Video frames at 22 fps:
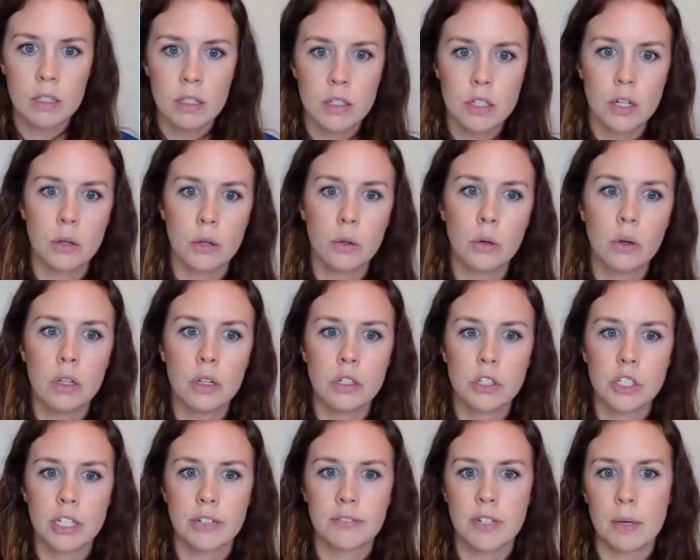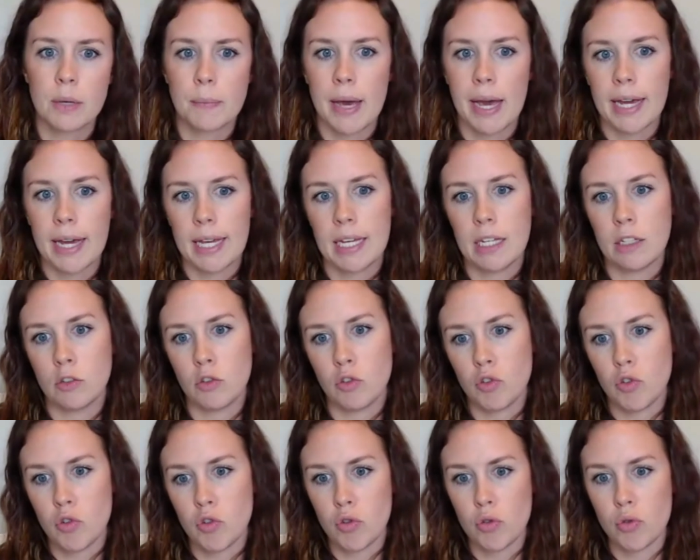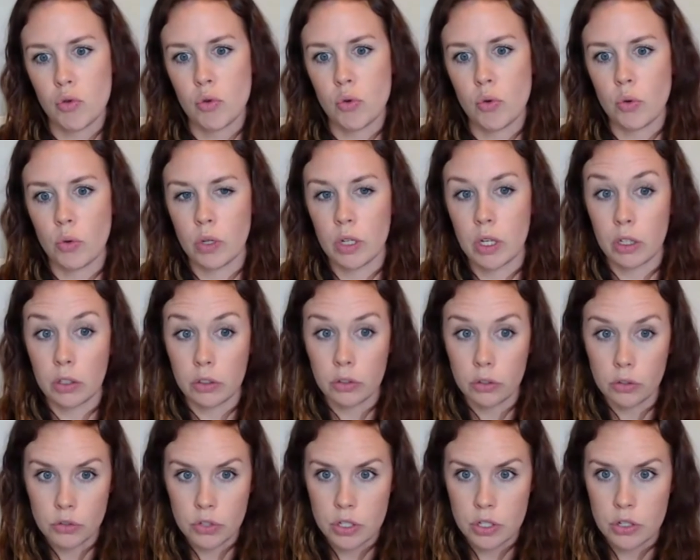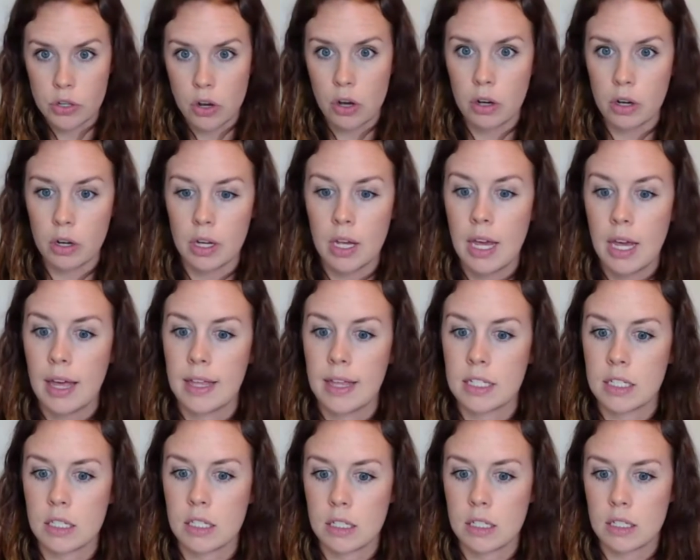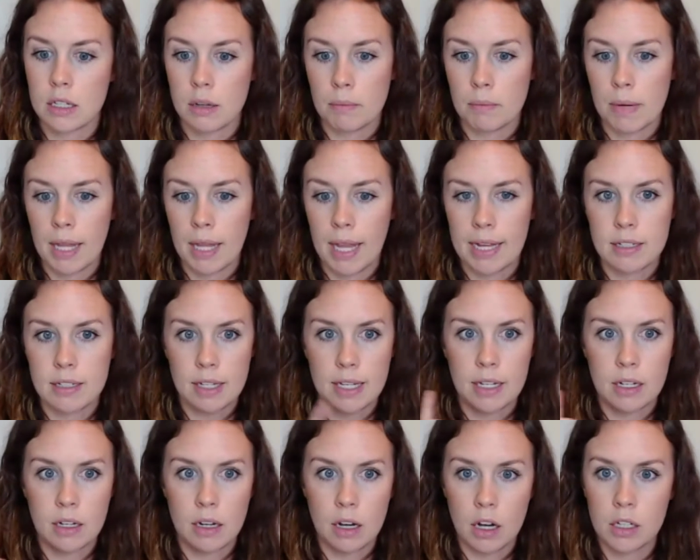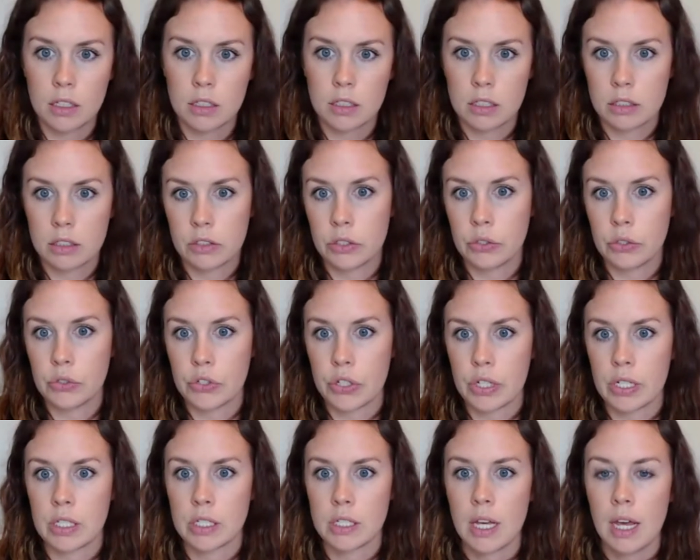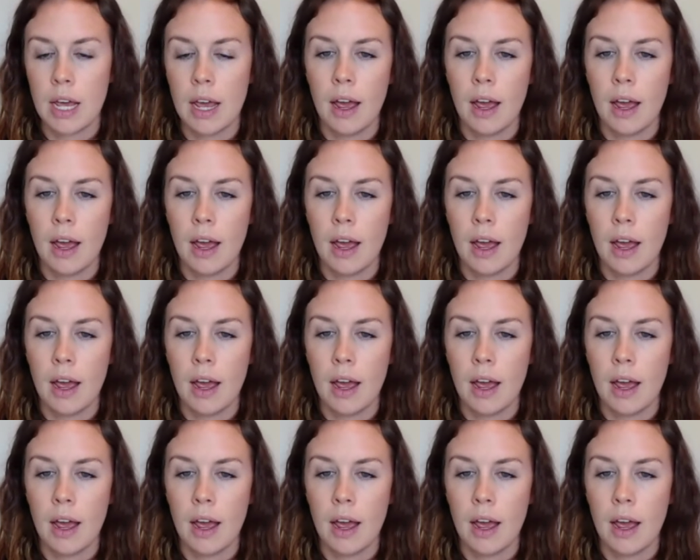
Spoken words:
So shifting back into conclusion talk, this is my last slide on conclusions.